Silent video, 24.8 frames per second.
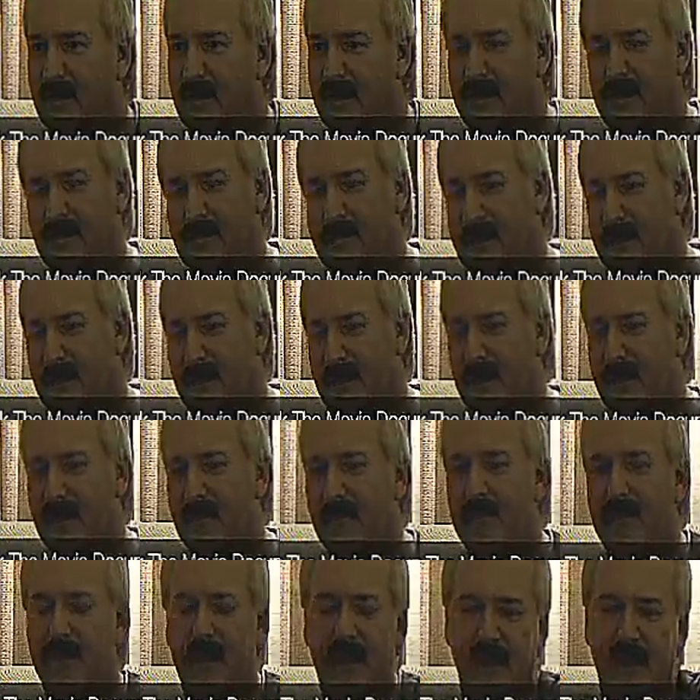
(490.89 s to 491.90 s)
They have
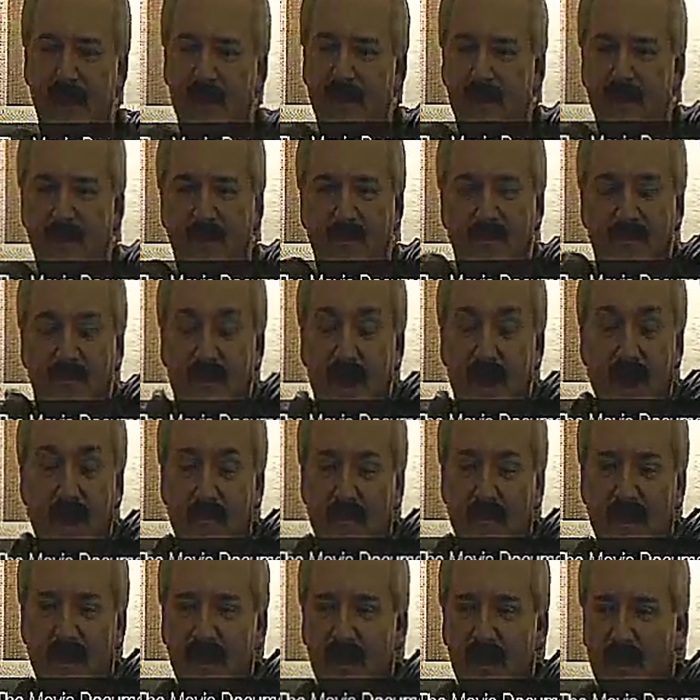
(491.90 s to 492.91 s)
become my new
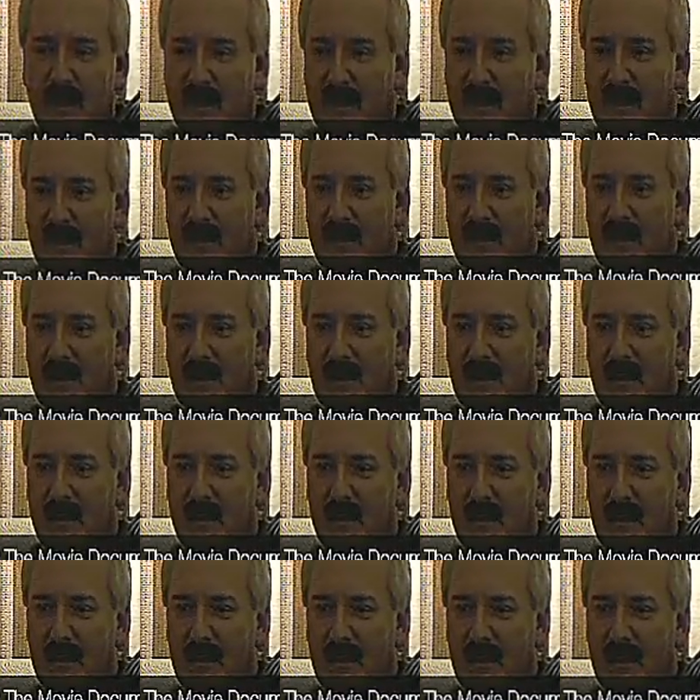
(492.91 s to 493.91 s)
family,
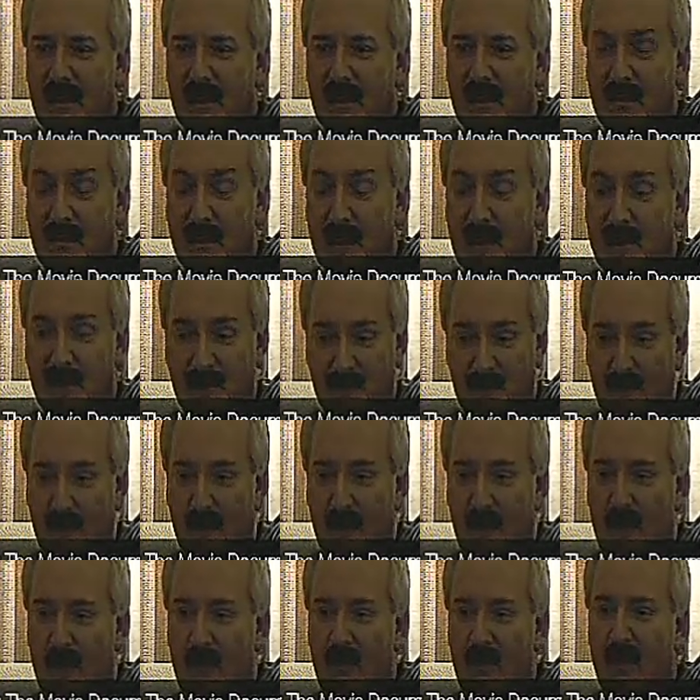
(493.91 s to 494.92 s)
my new
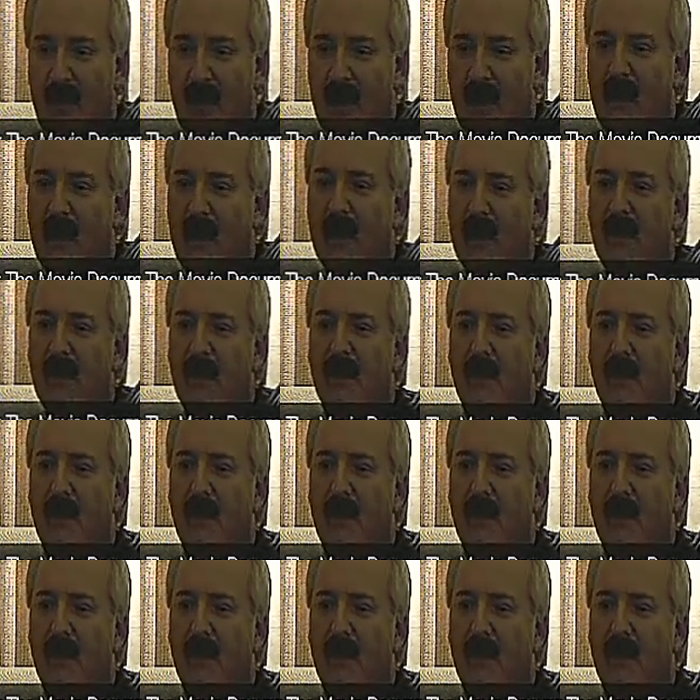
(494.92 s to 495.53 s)
home,